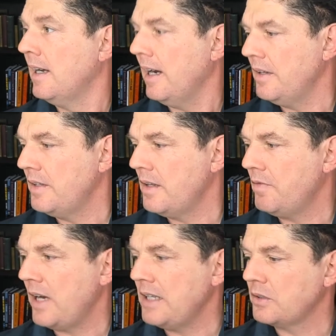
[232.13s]
And then the
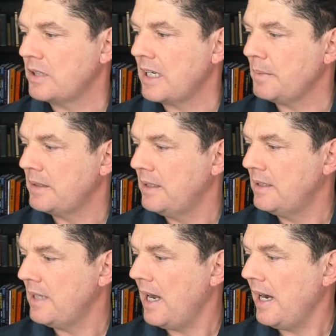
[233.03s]
final segment
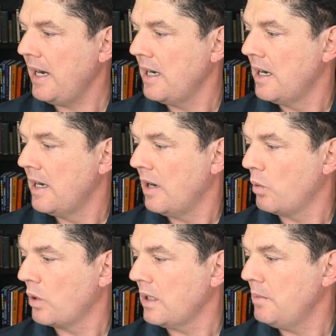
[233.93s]
today,
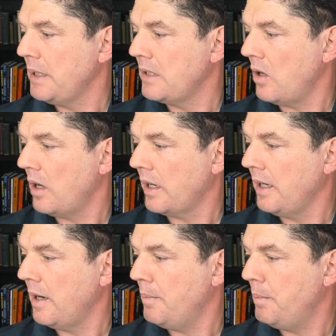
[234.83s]
we're going to be
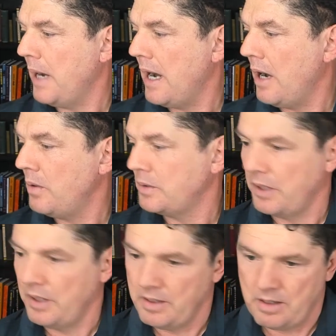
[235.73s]
talking about
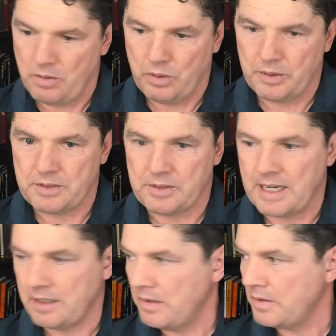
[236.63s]
oh, where is
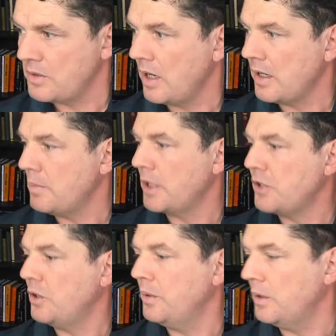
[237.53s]
that? That's it's not in my
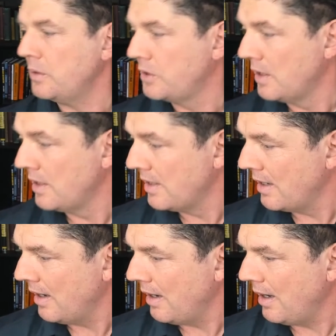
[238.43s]
show notes.
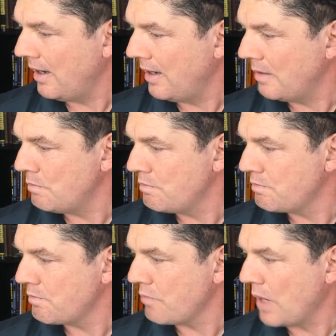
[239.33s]

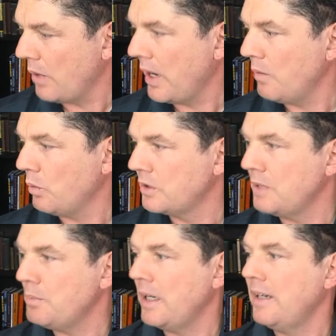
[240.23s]
Um, Okay, well, it's
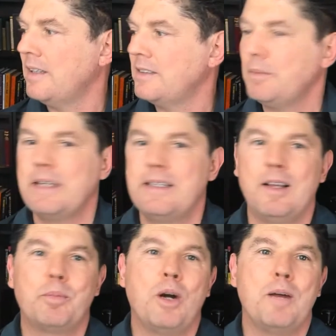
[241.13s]
in my it's in my
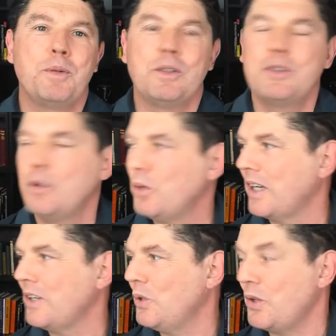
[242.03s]
teleprompter, so we'll
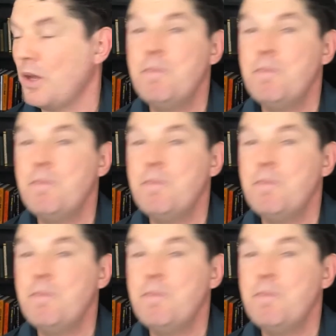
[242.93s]
get to it. A